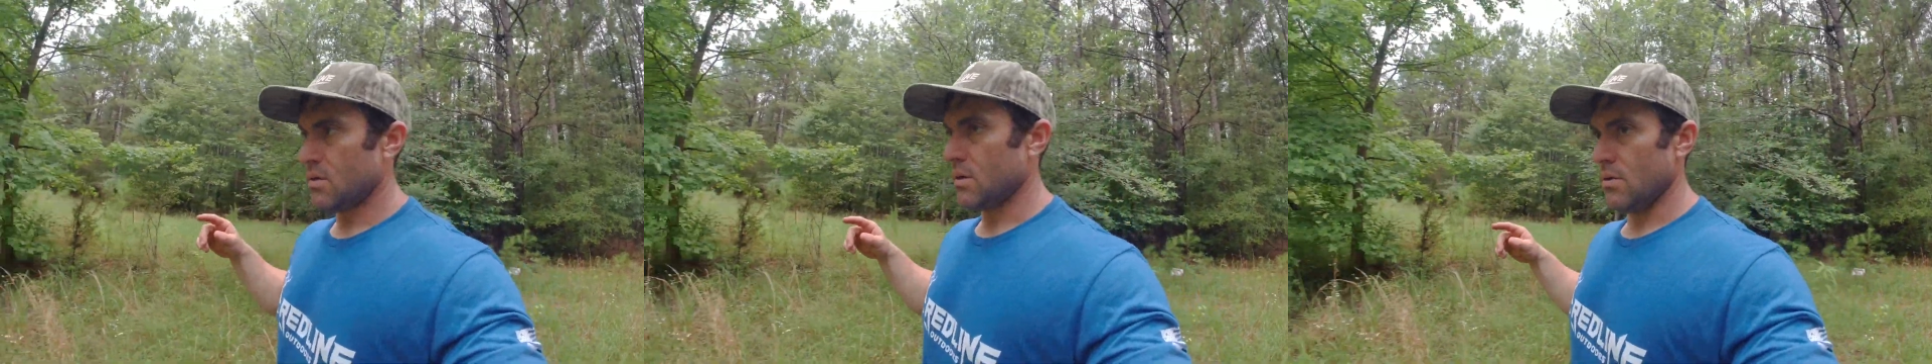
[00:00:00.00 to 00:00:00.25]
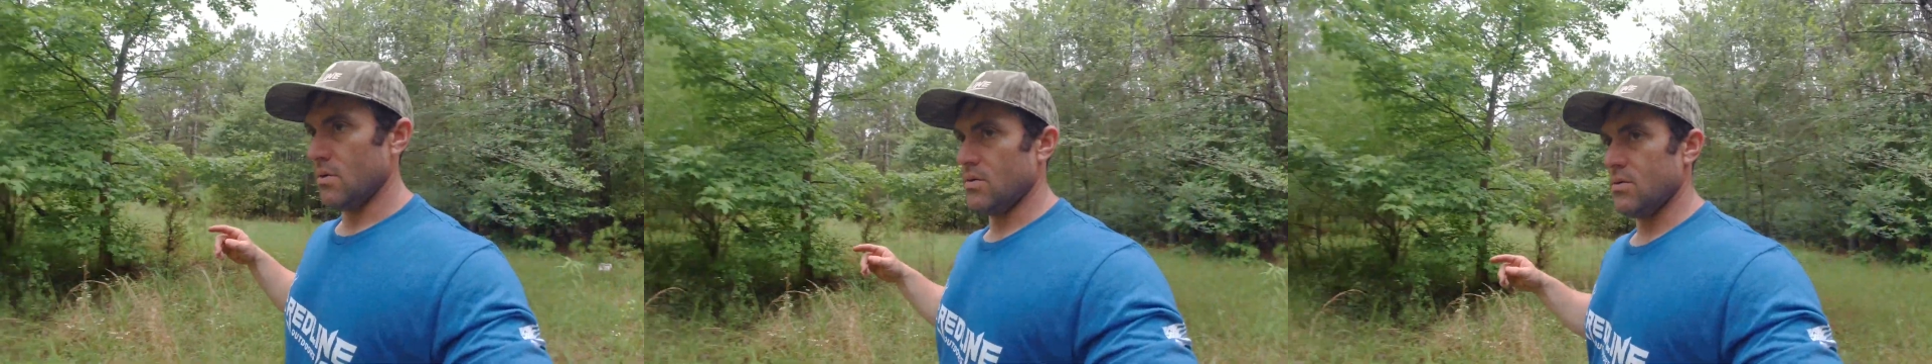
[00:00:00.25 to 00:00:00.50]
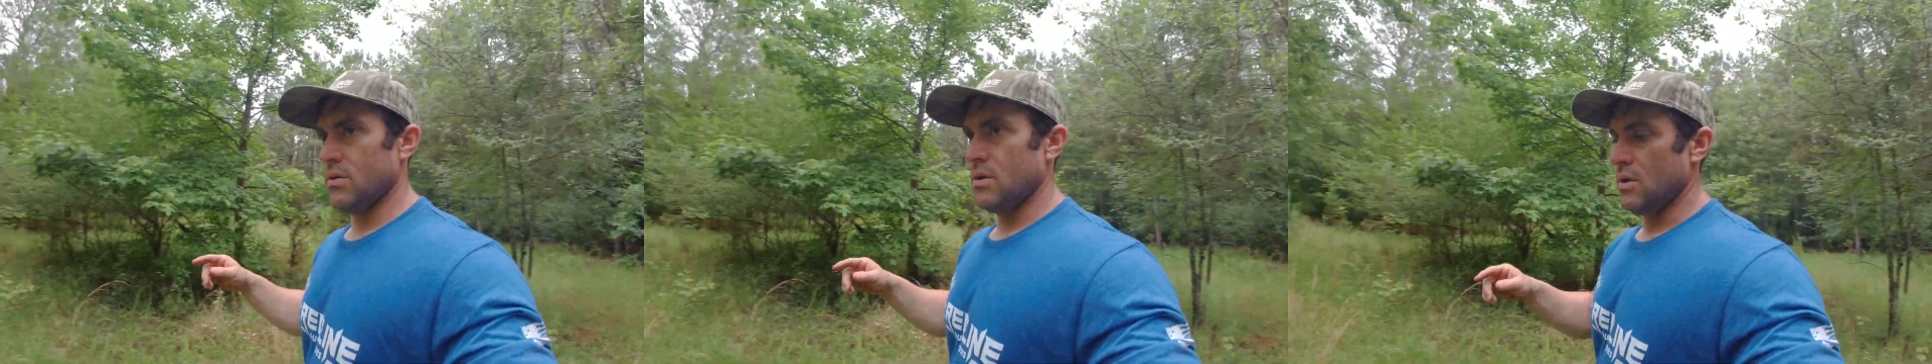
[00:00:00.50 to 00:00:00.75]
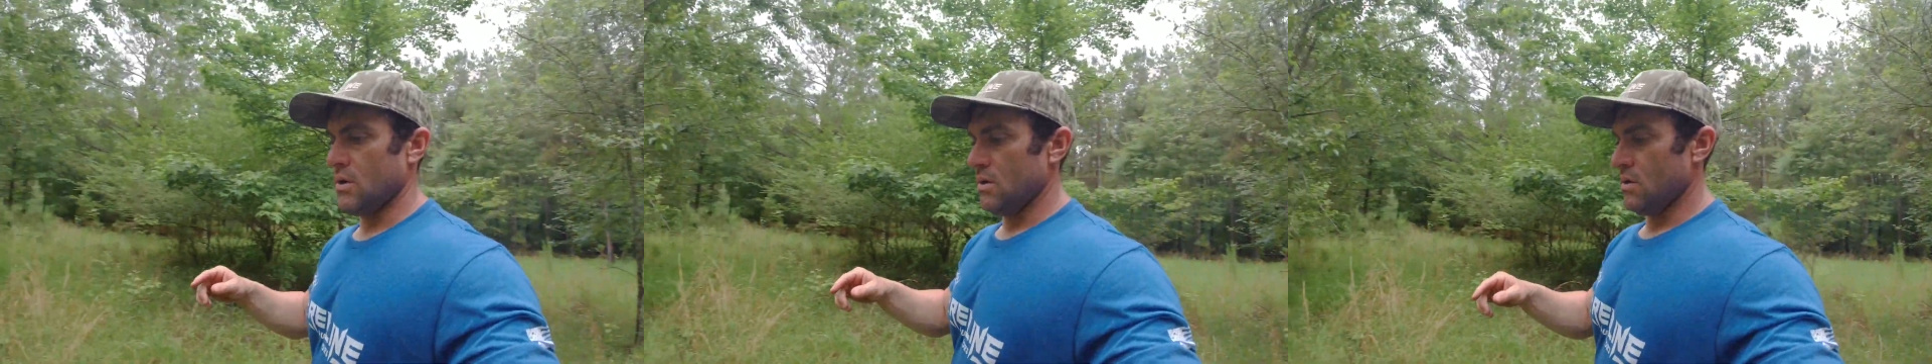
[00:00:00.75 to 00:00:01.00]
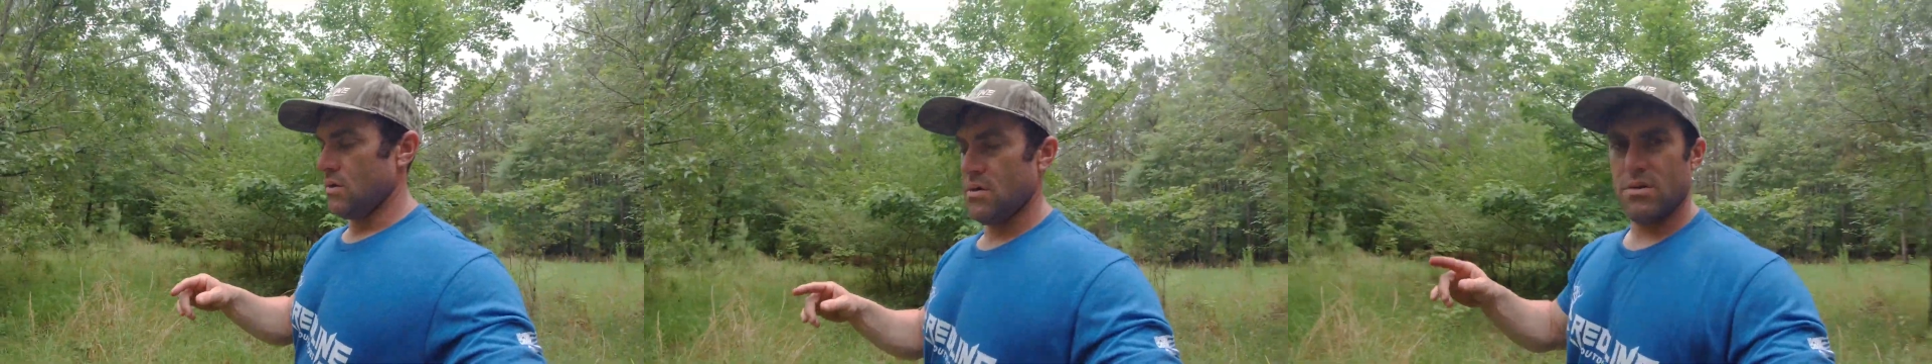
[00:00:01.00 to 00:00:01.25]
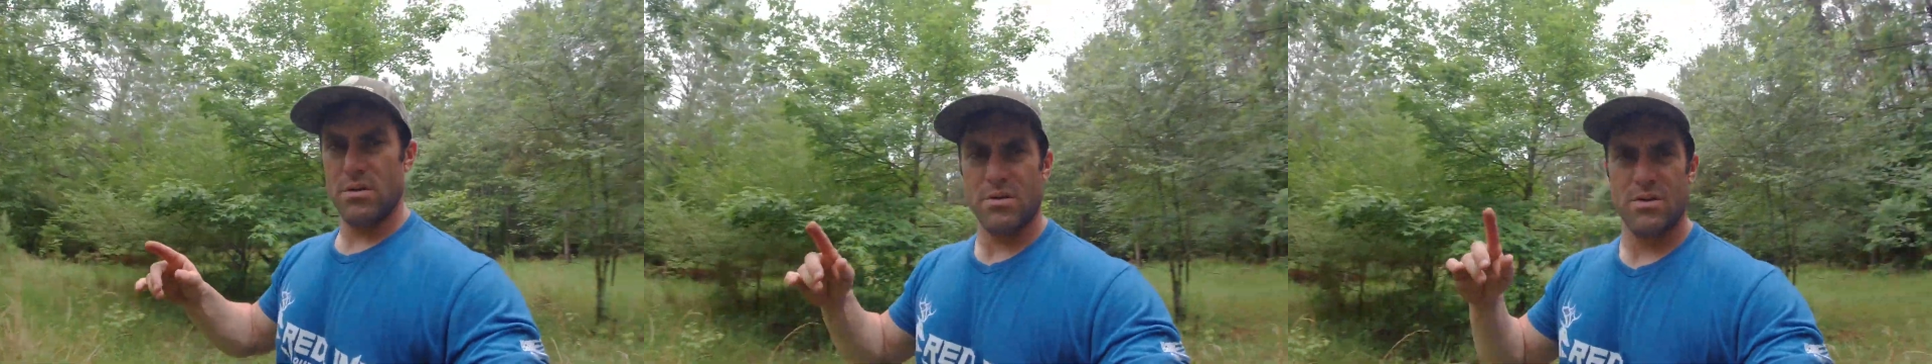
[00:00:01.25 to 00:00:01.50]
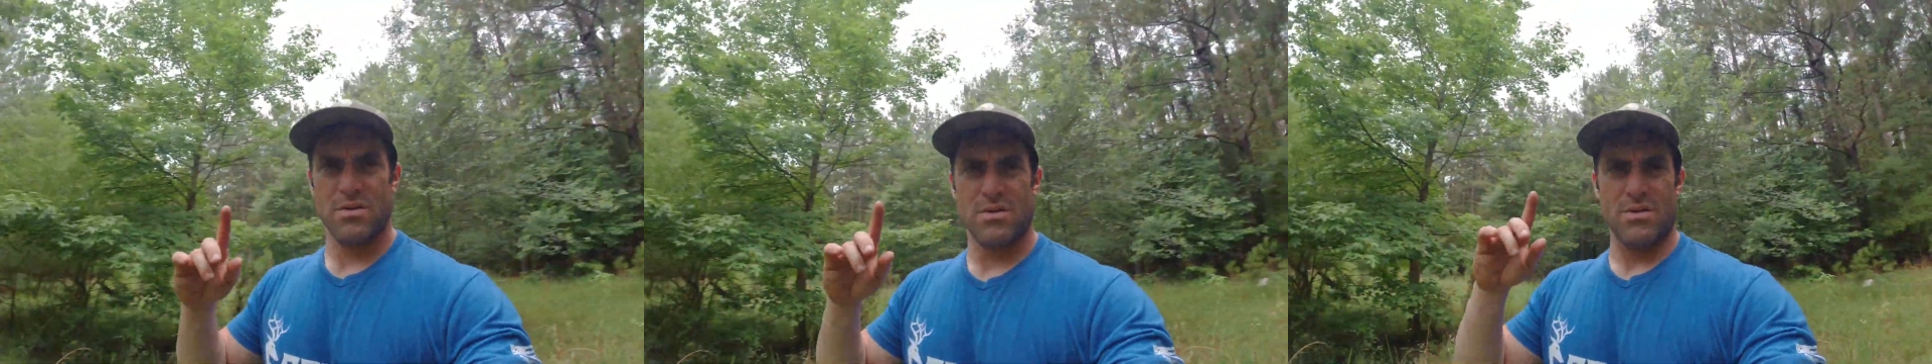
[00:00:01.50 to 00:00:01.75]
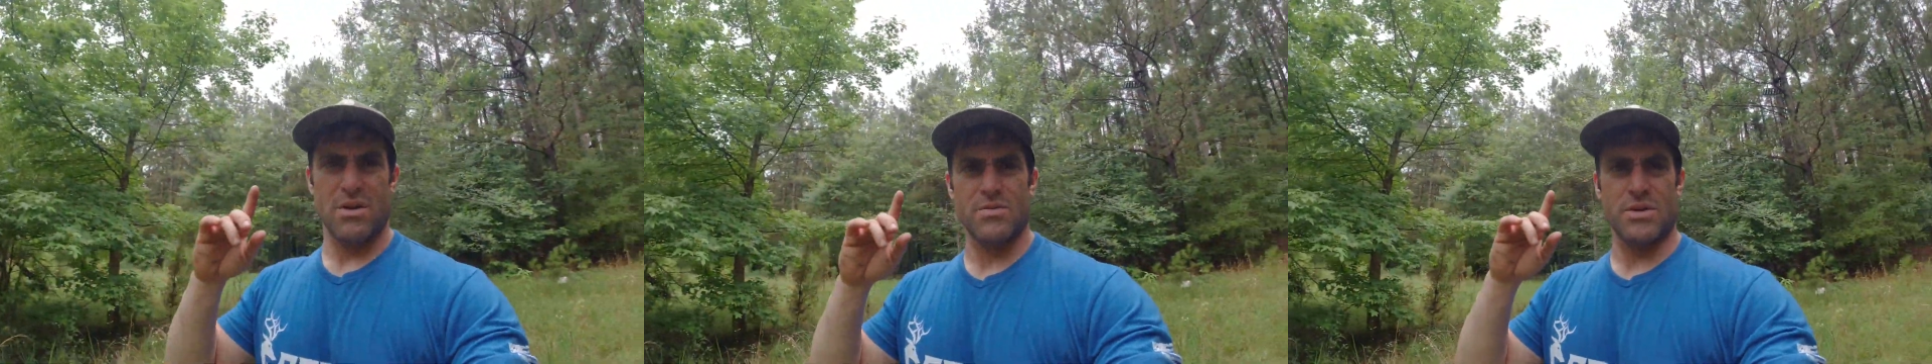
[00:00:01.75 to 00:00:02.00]
So
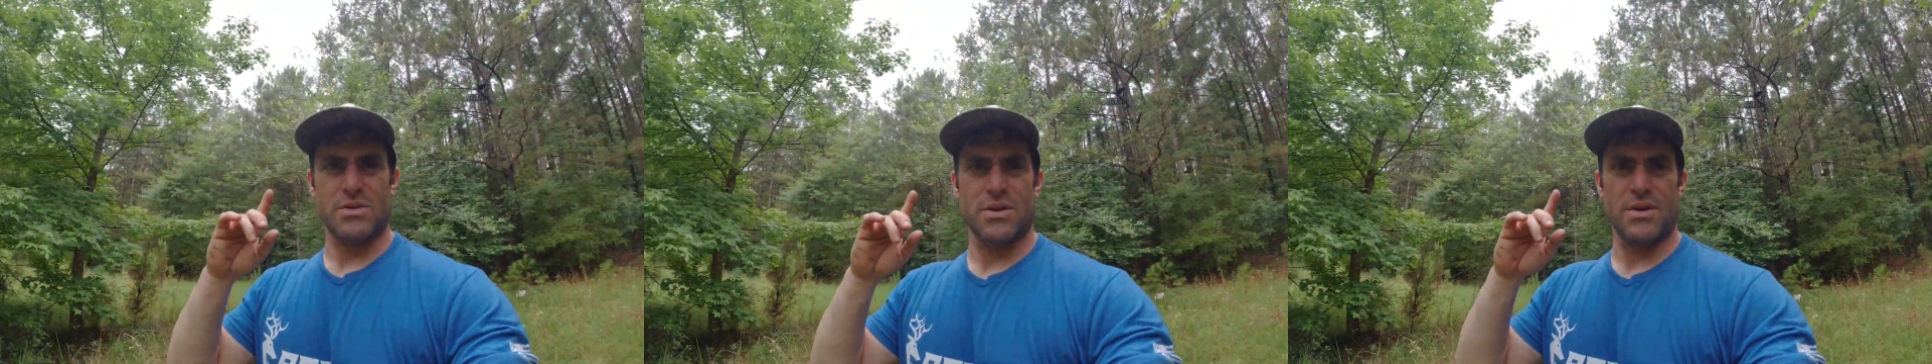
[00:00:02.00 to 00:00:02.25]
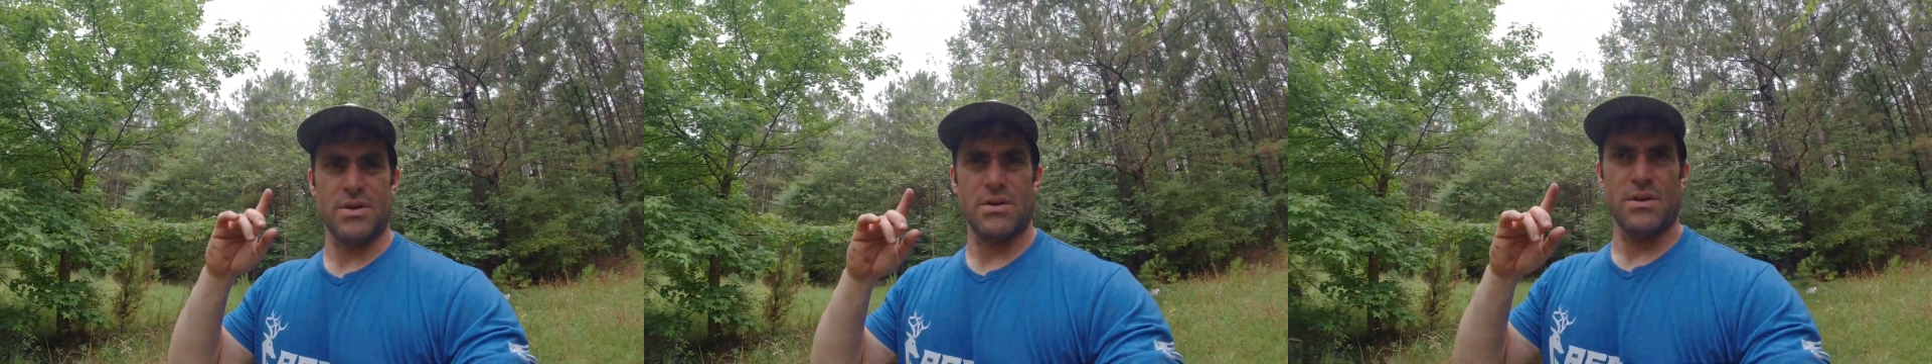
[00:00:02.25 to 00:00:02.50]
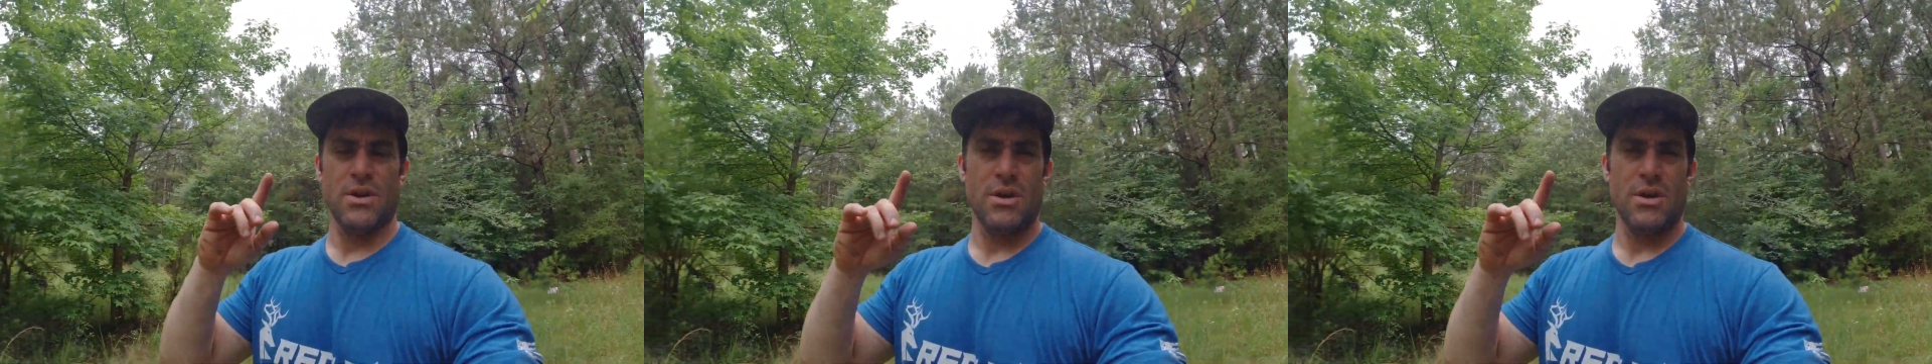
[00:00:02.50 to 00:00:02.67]
there's my stand.